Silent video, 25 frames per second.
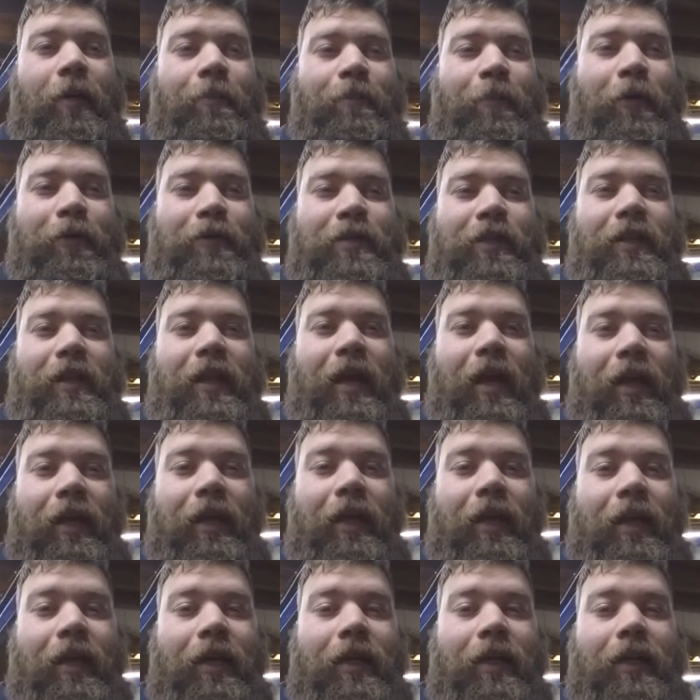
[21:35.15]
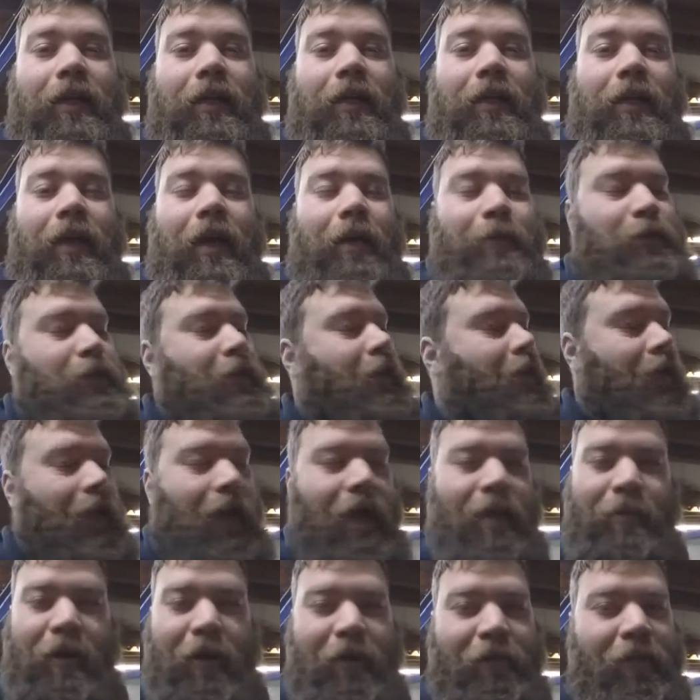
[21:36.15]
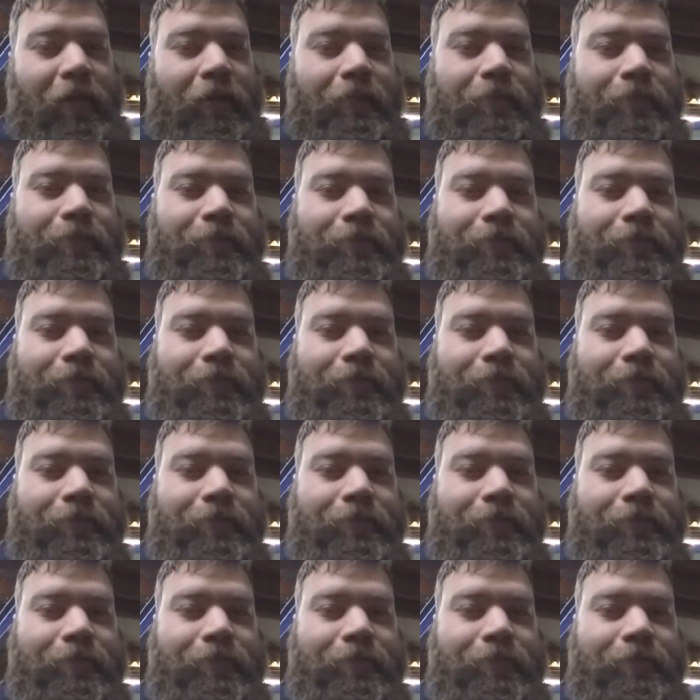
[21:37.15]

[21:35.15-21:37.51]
Boxing Day, that was it, game over.